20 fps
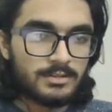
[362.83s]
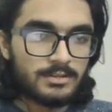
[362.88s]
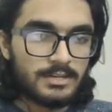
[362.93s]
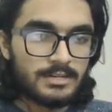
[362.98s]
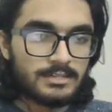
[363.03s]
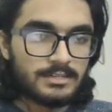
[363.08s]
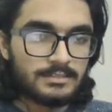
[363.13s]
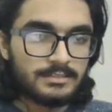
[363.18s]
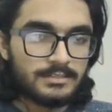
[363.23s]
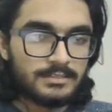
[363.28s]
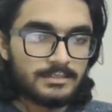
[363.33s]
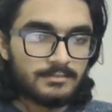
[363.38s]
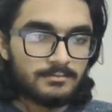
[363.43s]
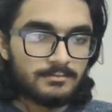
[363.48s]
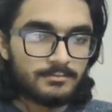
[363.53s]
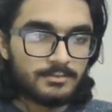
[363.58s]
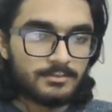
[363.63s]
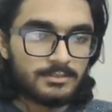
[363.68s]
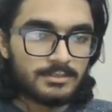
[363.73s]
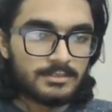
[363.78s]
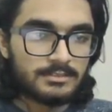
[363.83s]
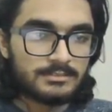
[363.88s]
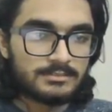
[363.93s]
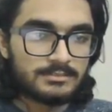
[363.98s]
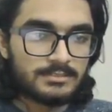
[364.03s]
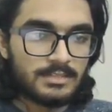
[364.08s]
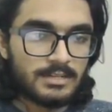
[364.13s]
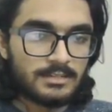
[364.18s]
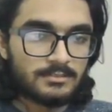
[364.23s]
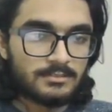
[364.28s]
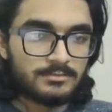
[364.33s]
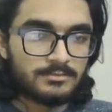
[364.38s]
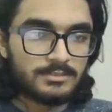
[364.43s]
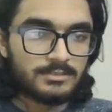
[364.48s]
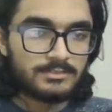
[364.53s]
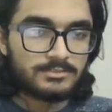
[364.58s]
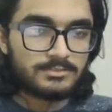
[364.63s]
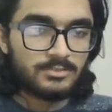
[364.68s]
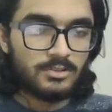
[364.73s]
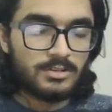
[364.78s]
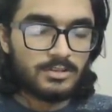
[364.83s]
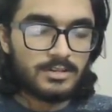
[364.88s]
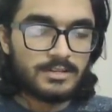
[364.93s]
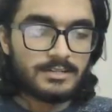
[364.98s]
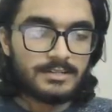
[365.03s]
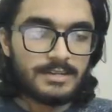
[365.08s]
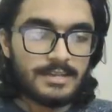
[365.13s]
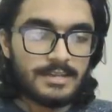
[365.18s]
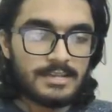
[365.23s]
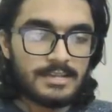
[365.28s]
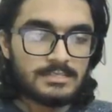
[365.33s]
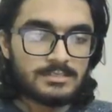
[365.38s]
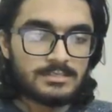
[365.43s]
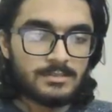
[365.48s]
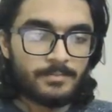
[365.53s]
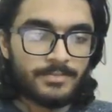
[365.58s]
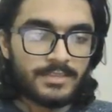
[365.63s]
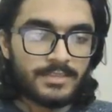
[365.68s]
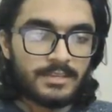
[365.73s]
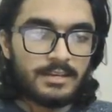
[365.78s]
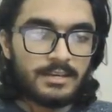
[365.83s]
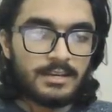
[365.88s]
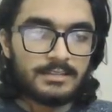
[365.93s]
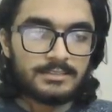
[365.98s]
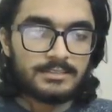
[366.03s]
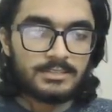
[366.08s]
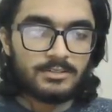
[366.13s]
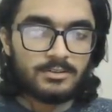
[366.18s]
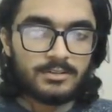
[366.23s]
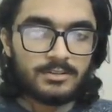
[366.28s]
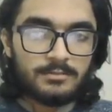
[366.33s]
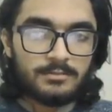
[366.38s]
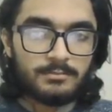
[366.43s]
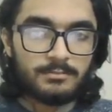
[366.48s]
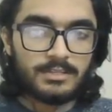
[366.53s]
and then we can select to that solid dashed and the dotted.